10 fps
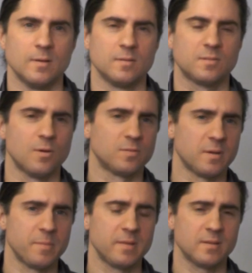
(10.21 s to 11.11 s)
So
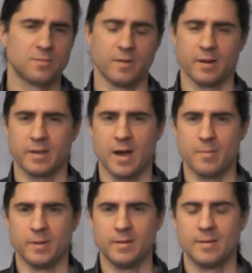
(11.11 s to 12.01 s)
something that's very
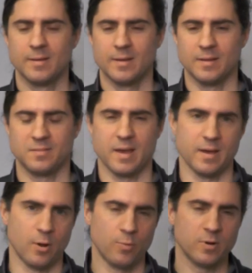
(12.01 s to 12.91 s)
common is
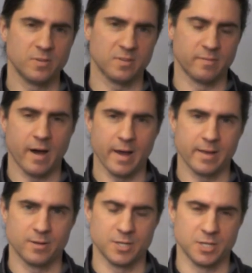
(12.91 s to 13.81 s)
that owners of high
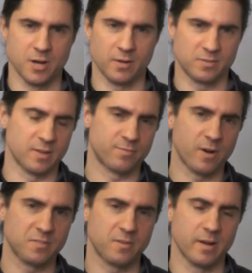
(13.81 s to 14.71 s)
energy dogs get
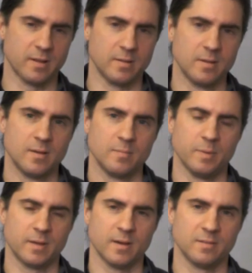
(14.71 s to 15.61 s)
frustrated
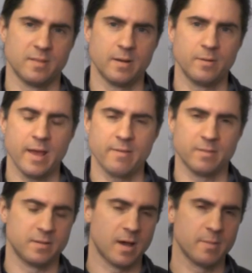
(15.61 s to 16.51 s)
because they don't have
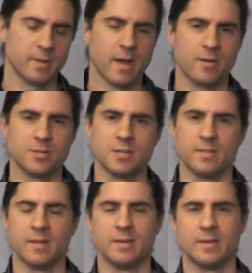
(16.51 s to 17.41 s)
the time and energy
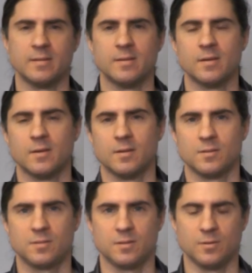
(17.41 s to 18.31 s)
they need
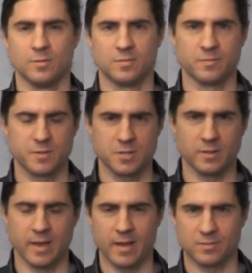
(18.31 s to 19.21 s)
to
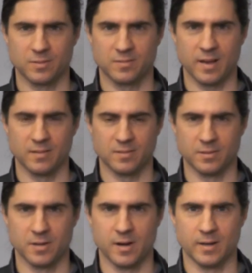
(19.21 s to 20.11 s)
sufficiently exercise their
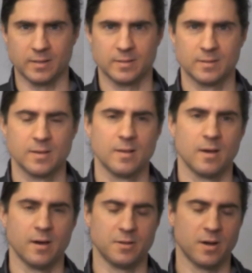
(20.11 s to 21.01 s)
dog.
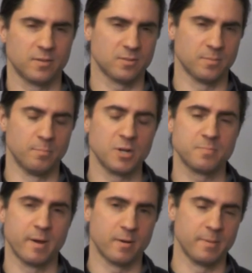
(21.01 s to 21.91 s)
Dogs are
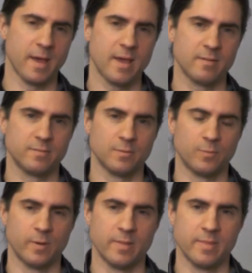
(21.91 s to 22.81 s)
much better behaved
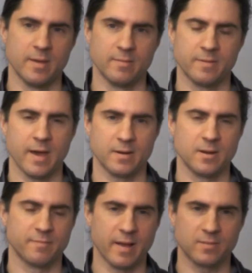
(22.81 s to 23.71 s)
when they've had
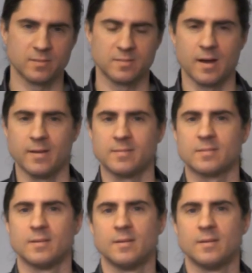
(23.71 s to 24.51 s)
enough exercise.